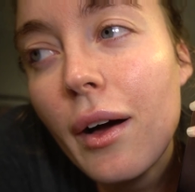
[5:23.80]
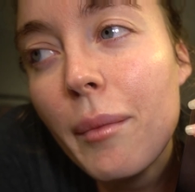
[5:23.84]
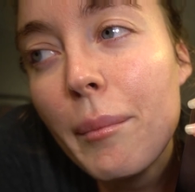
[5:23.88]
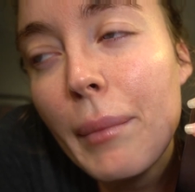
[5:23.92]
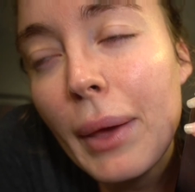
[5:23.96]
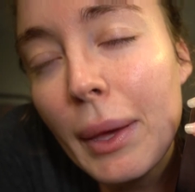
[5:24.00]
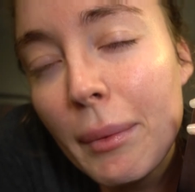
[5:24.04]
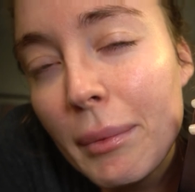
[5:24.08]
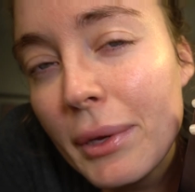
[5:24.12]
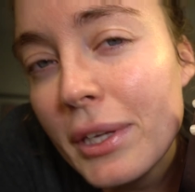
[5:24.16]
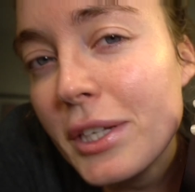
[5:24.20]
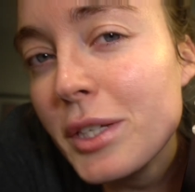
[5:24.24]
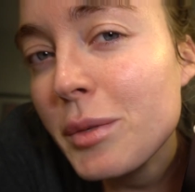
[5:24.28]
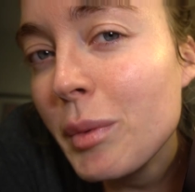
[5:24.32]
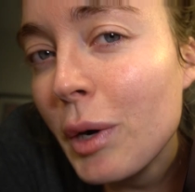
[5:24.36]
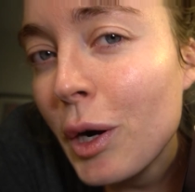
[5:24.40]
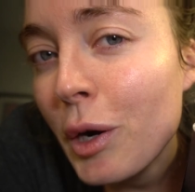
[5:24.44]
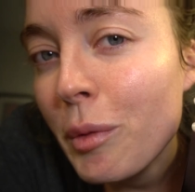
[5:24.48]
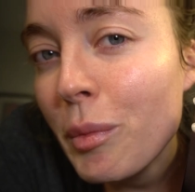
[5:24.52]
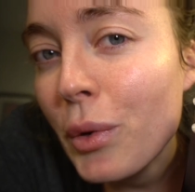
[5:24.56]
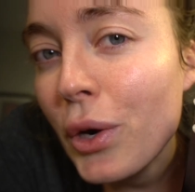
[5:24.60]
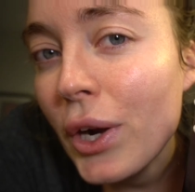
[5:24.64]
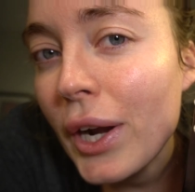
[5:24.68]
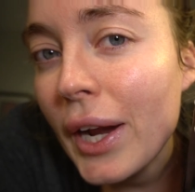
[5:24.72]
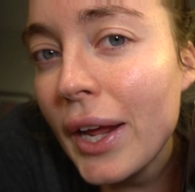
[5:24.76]
maybe
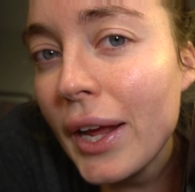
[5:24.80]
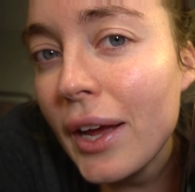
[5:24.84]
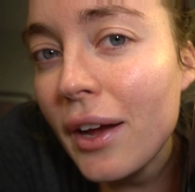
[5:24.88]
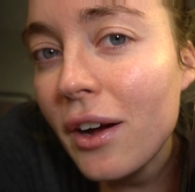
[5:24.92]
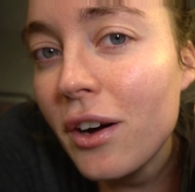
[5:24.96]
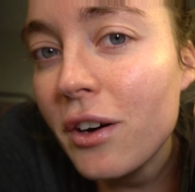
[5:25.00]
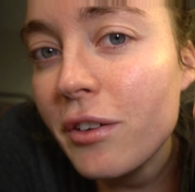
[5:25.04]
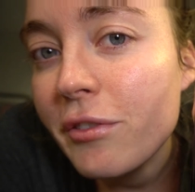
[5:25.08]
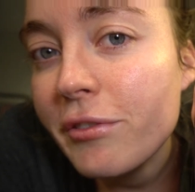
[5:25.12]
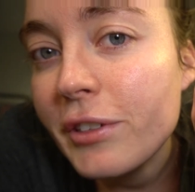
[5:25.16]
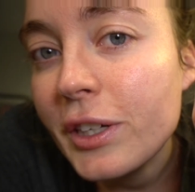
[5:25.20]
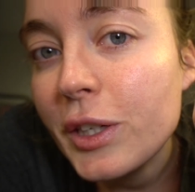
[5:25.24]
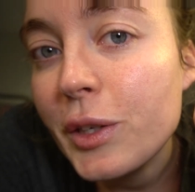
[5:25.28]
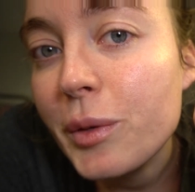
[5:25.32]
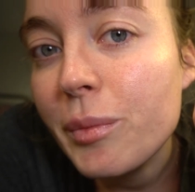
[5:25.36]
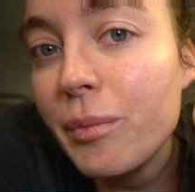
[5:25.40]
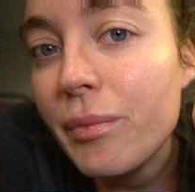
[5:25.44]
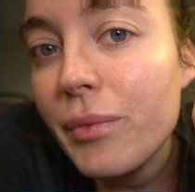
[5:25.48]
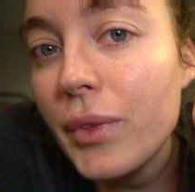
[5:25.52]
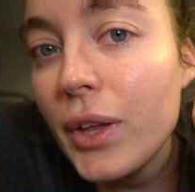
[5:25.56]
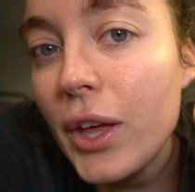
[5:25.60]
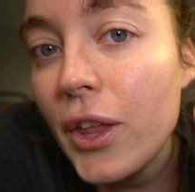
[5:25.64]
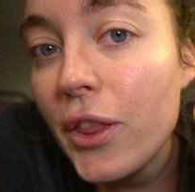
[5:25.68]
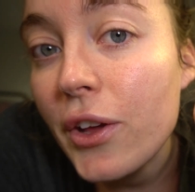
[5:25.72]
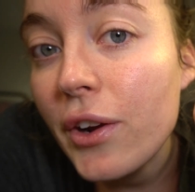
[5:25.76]
tomorrow morning I'll film
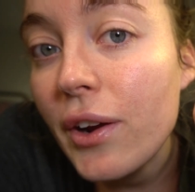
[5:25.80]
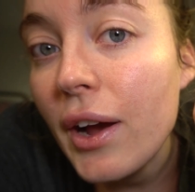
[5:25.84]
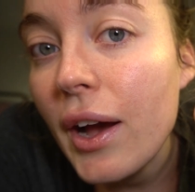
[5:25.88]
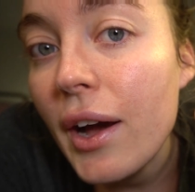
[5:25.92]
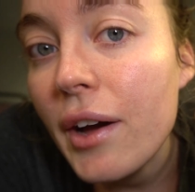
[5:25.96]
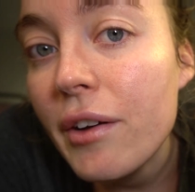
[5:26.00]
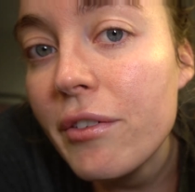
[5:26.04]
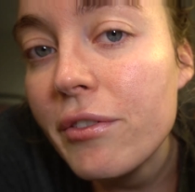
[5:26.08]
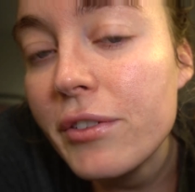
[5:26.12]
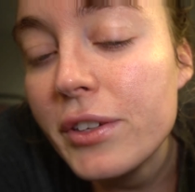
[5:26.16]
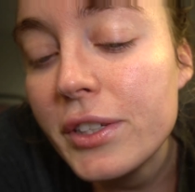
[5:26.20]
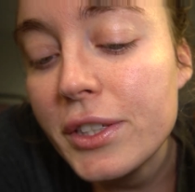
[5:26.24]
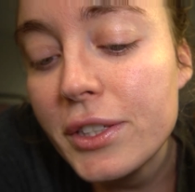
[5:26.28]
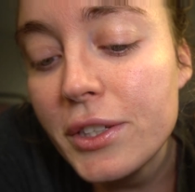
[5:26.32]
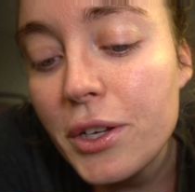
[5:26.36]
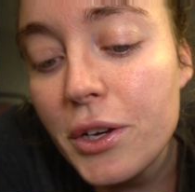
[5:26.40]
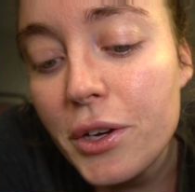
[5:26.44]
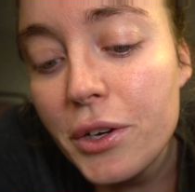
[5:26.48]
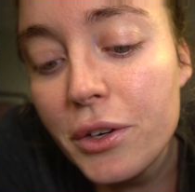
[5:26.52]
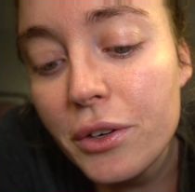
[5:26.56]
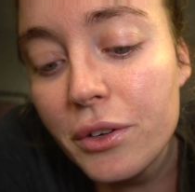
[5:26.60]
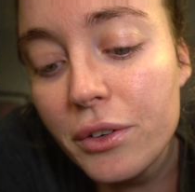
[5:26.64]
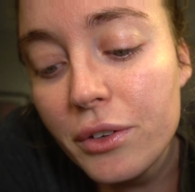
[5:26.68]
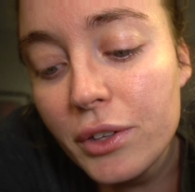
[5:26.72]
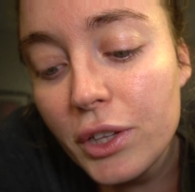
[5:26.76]
the other half, so
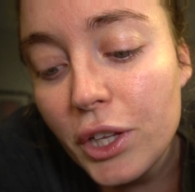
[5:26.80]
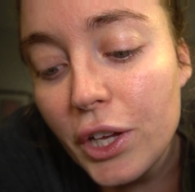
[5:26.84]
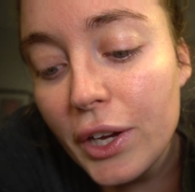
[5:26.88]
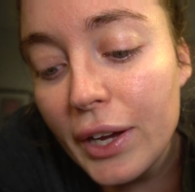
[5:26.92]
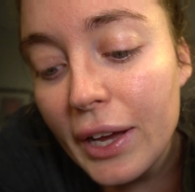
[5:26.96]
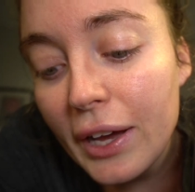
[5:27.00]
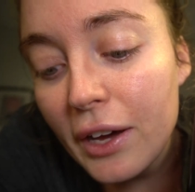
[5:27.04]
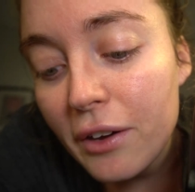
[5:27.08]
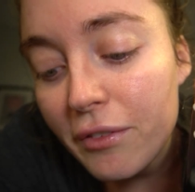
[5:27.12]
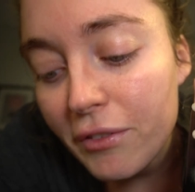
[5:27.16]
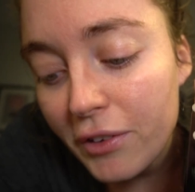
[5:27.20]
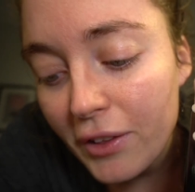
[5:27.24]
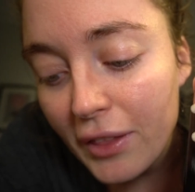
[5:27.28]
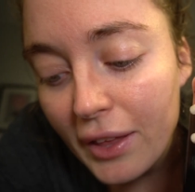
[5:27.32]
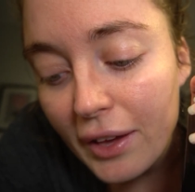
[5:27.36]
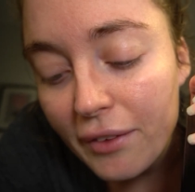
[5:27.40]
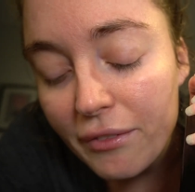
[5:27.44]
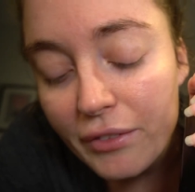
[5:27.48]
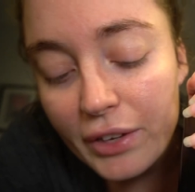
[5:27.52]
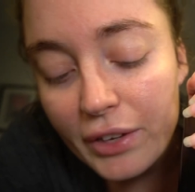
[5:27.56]
look out for that